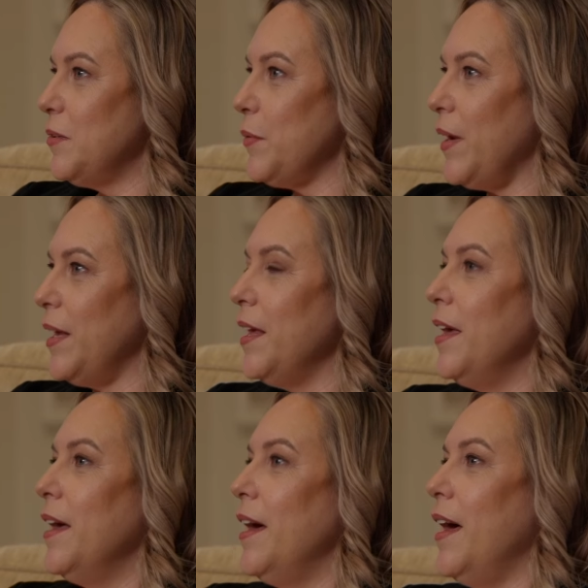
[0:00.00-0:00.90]
right?
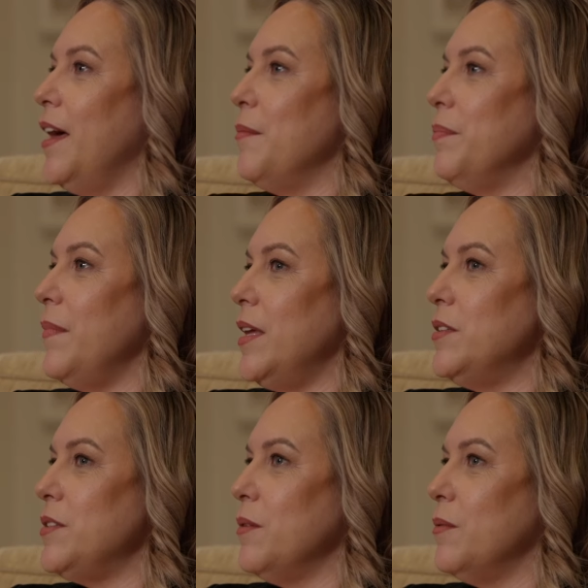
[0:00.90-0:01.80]

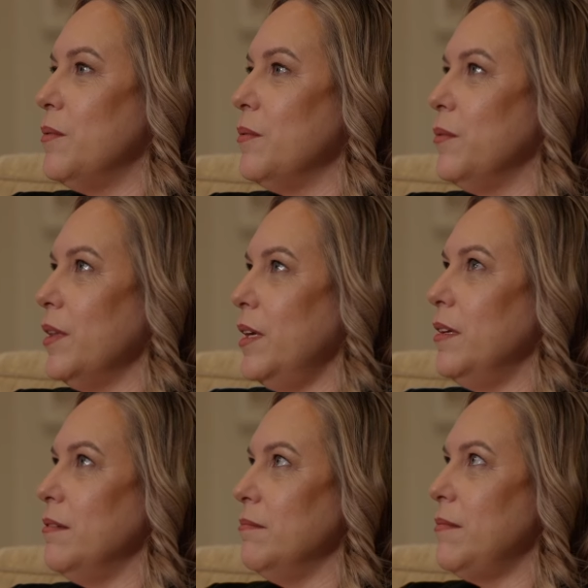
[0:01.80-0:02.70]
And so
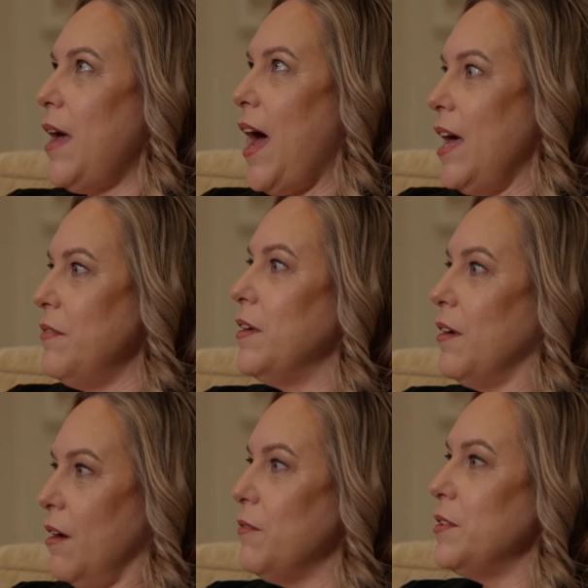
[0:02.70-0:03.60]
really having
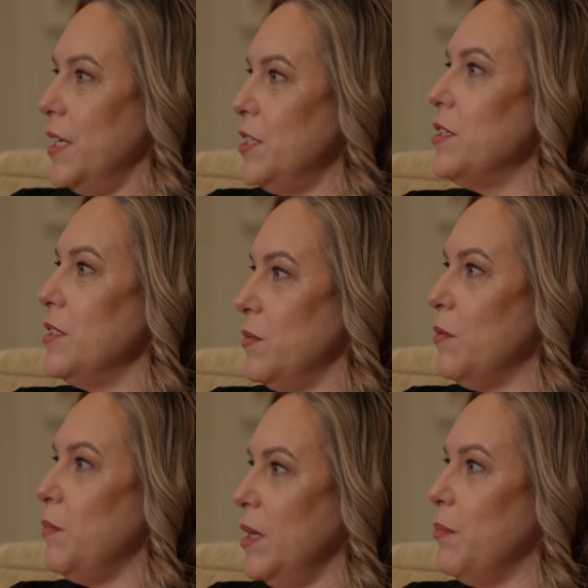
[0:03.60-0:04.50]
conversations
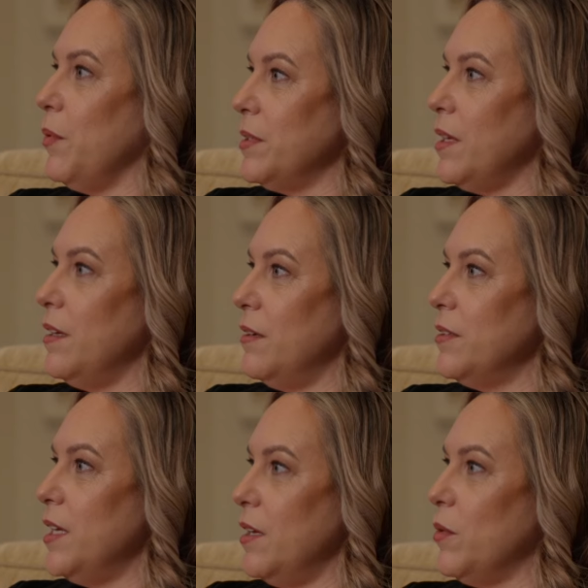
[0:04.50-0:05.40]
with people to
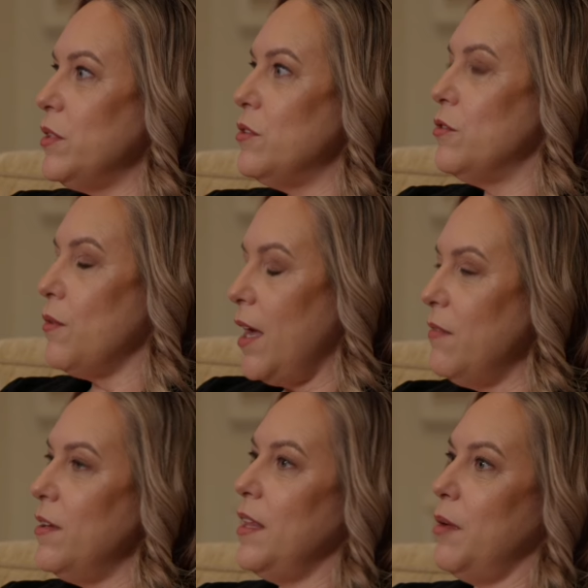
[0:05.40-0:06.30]
understand what's
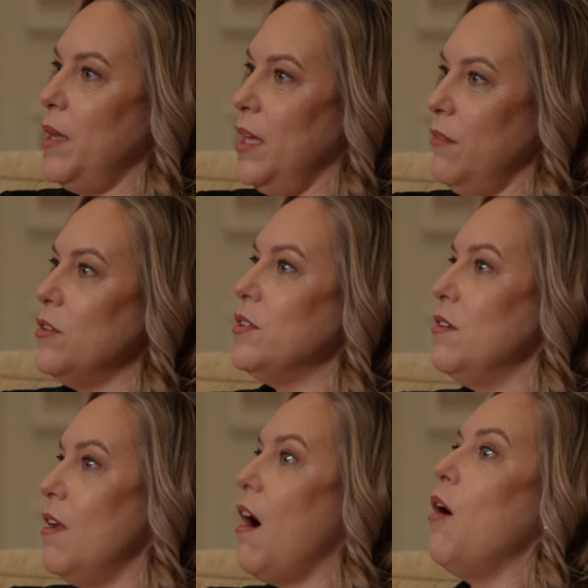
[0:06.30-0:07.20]
driving that behavior to
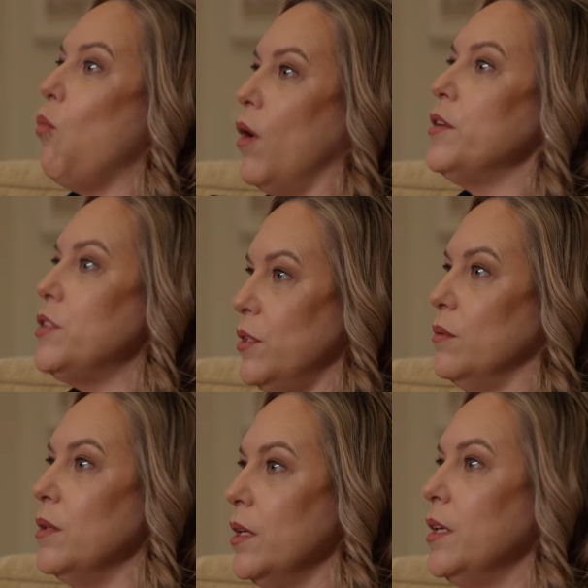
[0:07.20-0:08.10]
not want
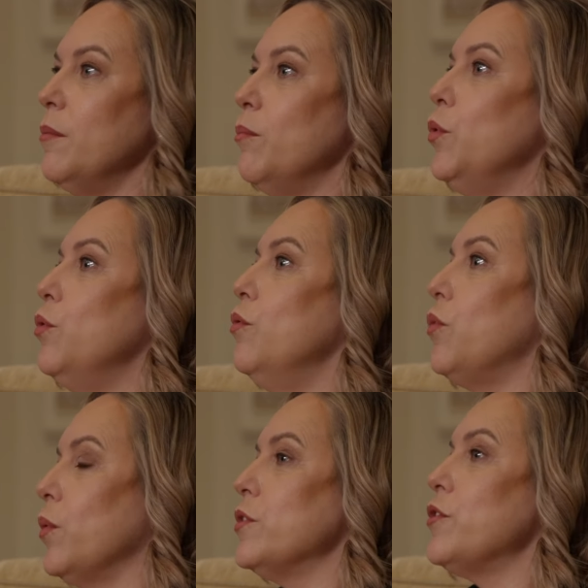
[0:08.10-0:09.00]
to move
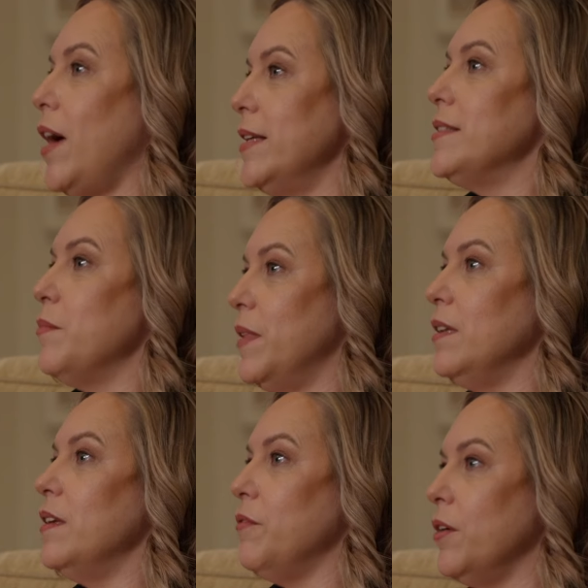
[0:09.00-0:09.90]
or try
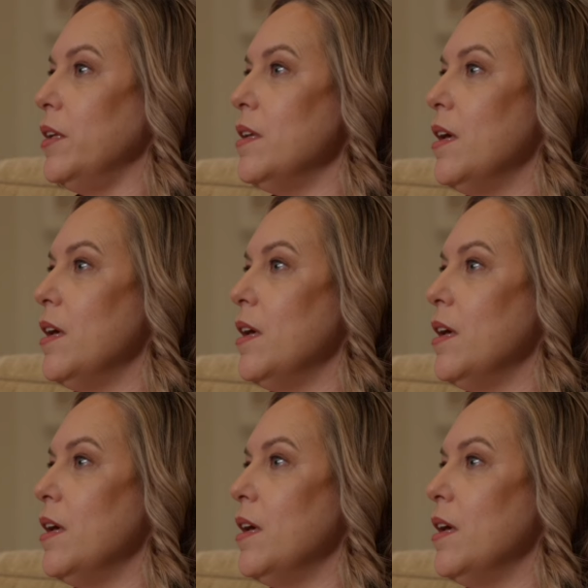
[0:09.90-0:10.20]
something different.